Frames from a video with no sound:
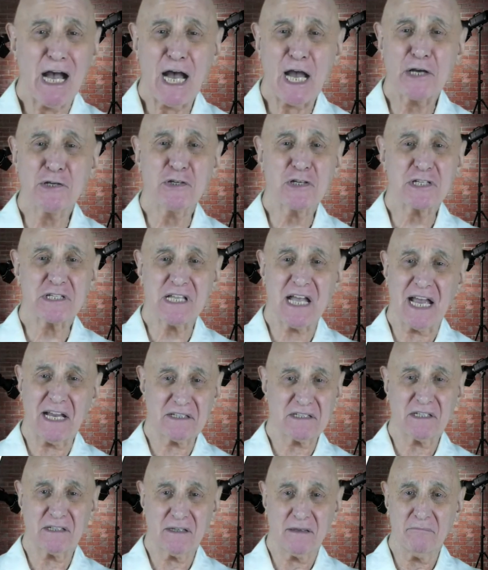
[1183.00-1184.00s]
had to come
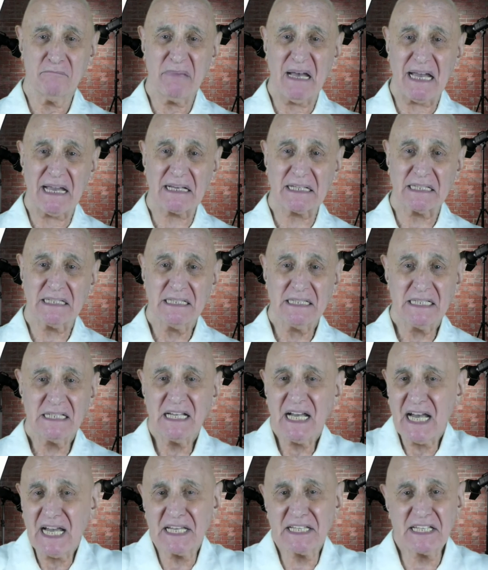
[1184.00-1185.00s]
back. I
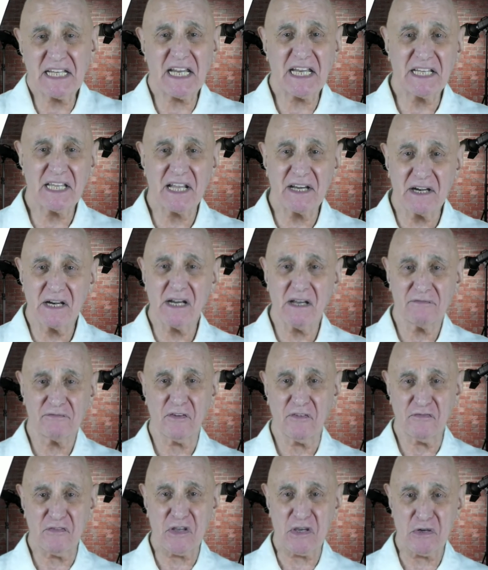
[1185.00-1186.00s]
can't get enough of
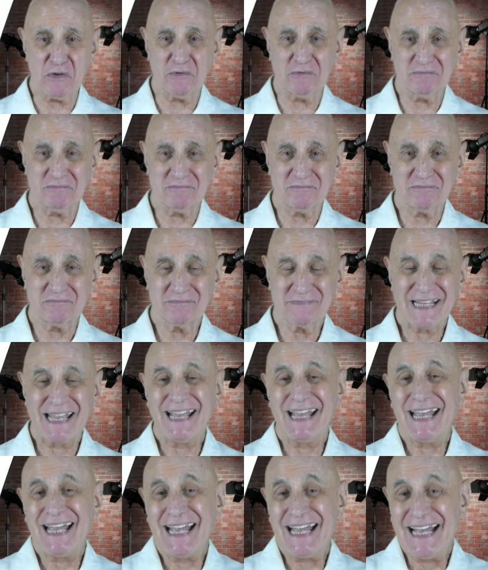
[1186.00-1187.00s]
you.
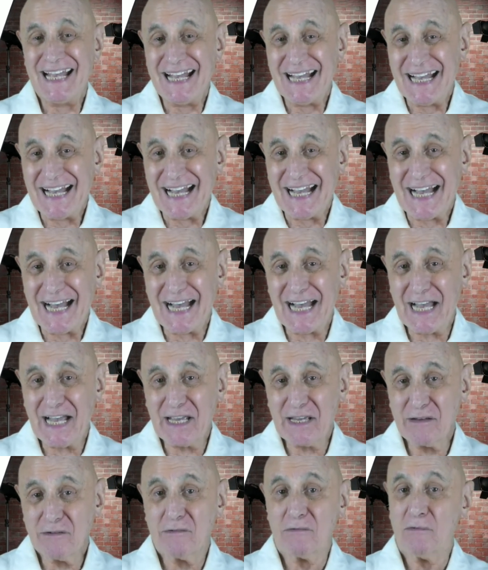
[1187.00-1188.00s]
I
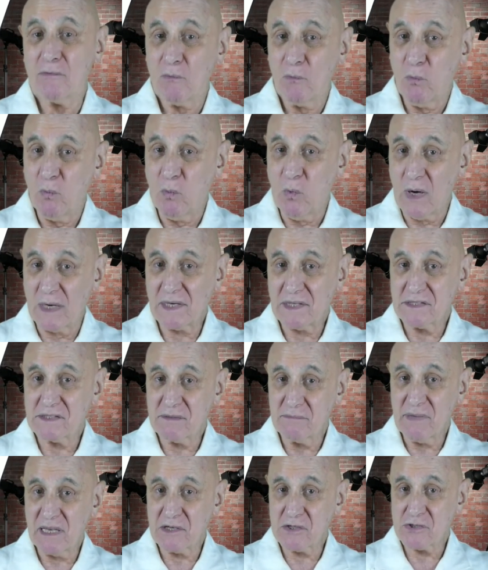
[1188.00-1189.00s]
wanted to make
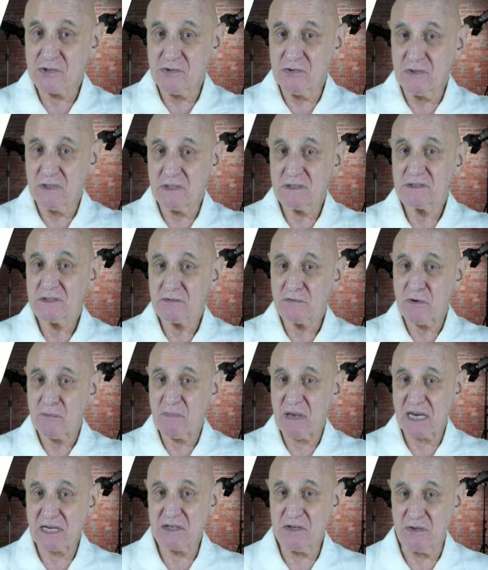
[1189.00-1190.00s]
sure to remind
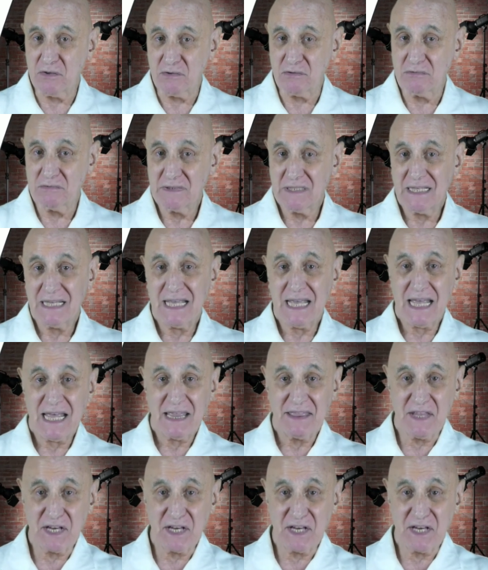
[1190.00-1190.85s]
you that coming